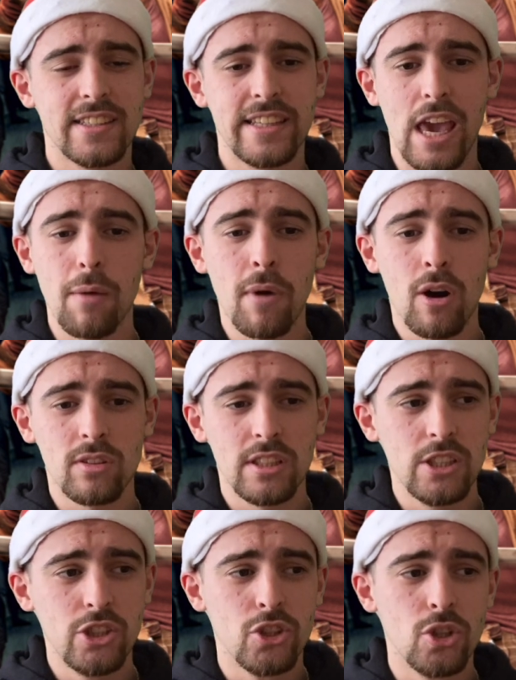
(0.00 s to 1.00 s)
came out
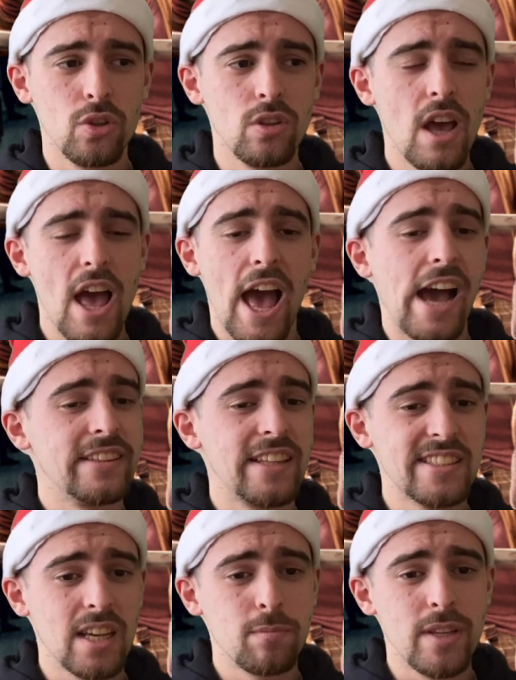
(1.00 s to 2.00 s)
in June, and
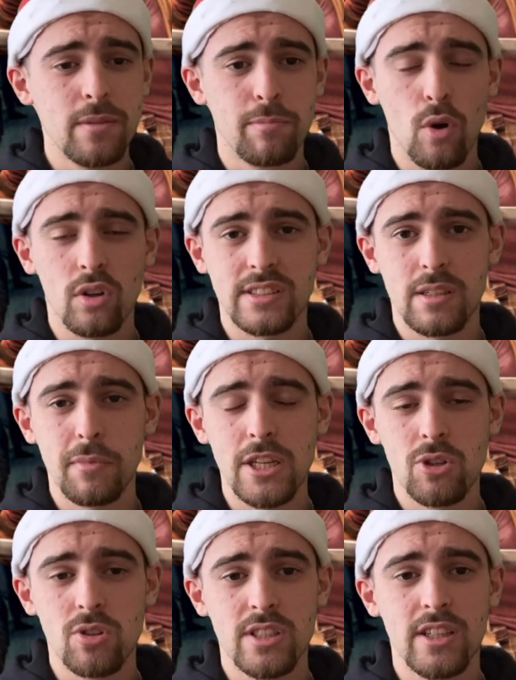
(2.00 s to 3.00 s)
this update brought some
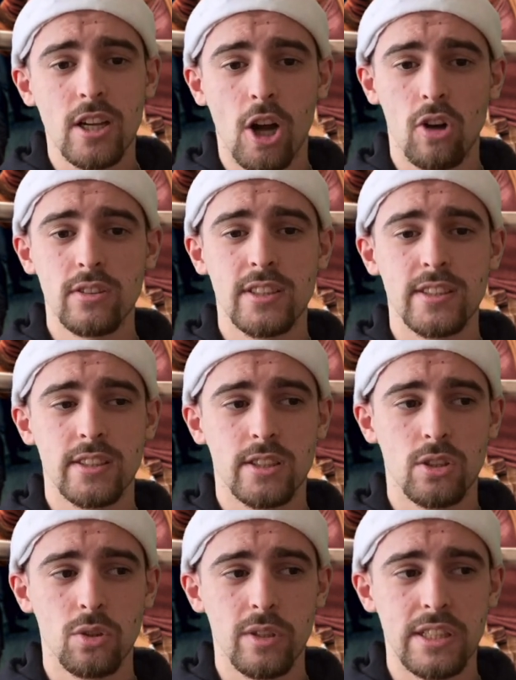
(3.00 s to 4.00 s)
interesting
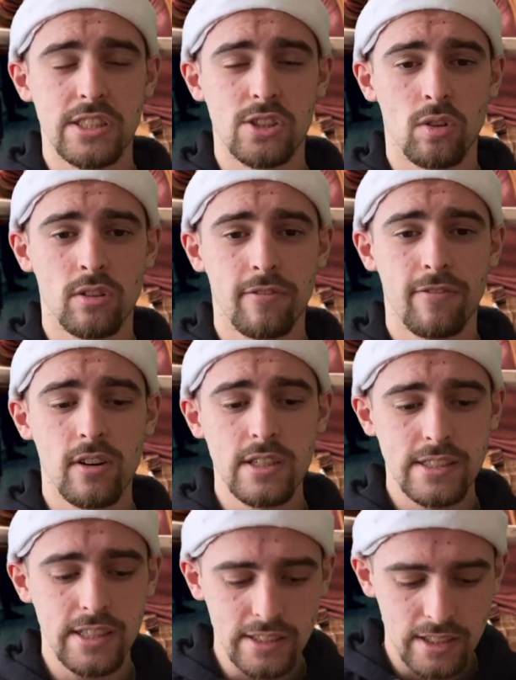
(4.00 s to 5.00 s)
content to it. So the
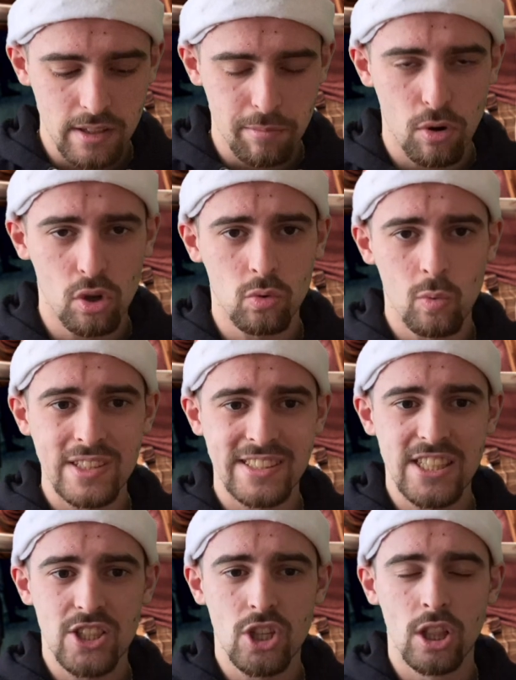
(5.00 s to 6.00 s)
first thing that it brought
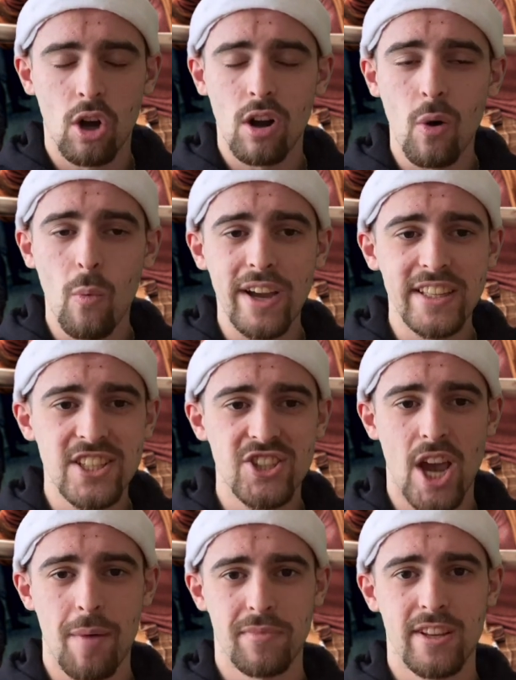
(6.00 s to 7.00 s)
was the long-awaited
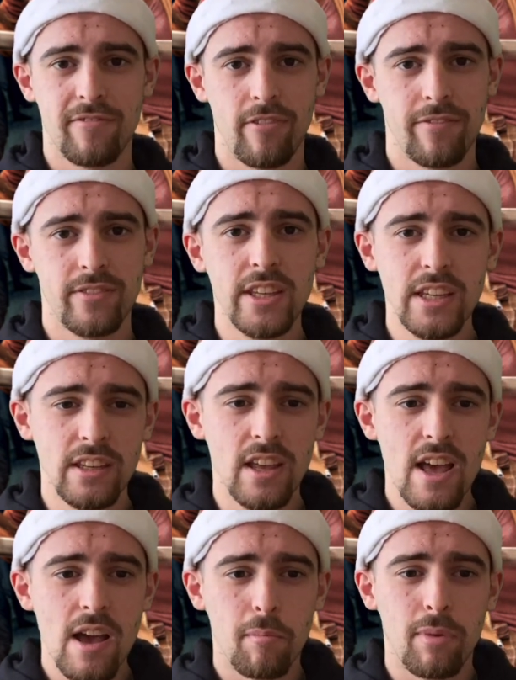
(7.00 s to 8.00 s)
chapter
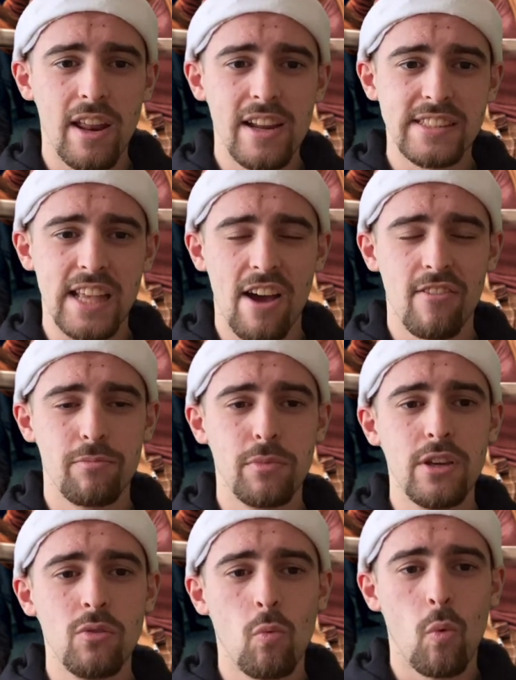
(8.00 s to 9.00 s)
15. Players have
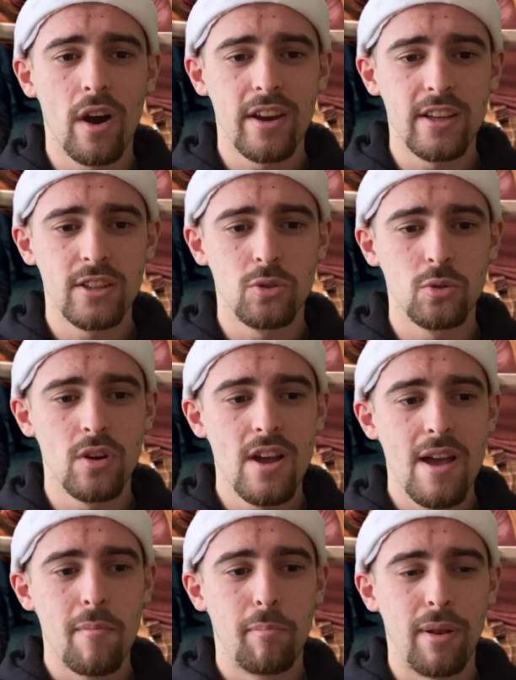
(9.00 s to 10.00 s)
been wanting to
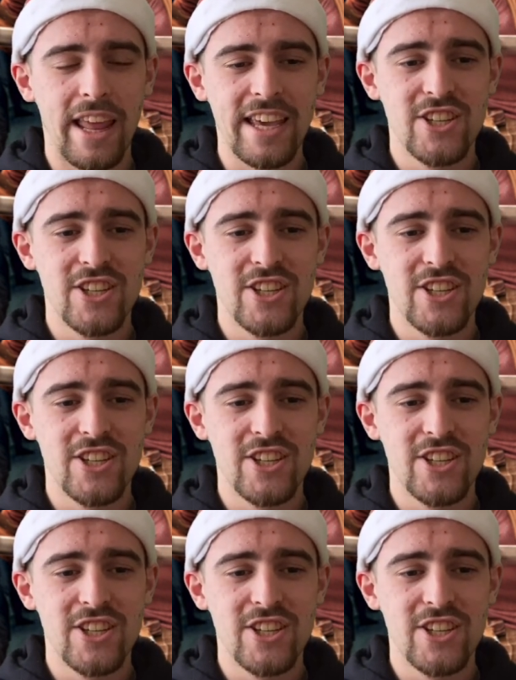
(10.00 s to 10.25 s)
play